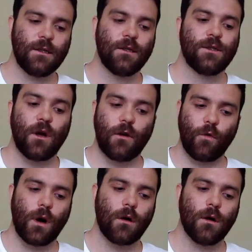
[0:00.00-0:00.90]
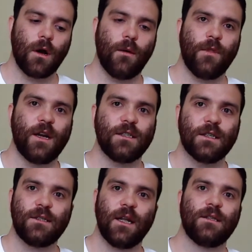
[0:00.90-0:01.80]
software that is
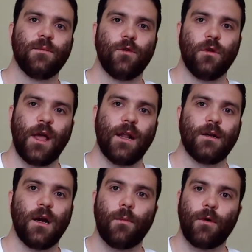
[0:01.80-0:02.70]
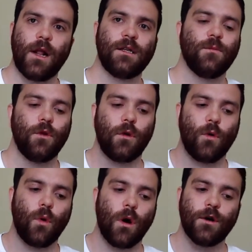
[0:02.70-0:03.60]
extensible and comprehensible
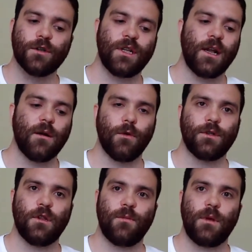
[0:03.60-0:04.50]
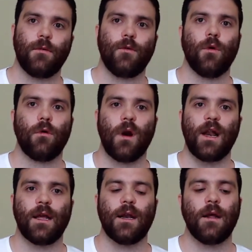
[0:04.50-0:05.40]
or understandable to the people who are
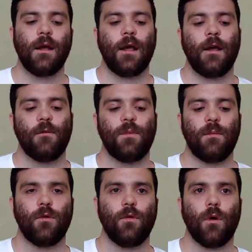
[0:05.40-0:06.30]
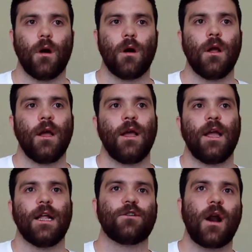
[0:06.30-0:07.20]
writing it and the people who are
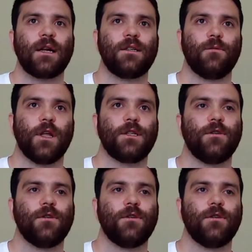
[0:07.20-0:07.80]
interacting with it.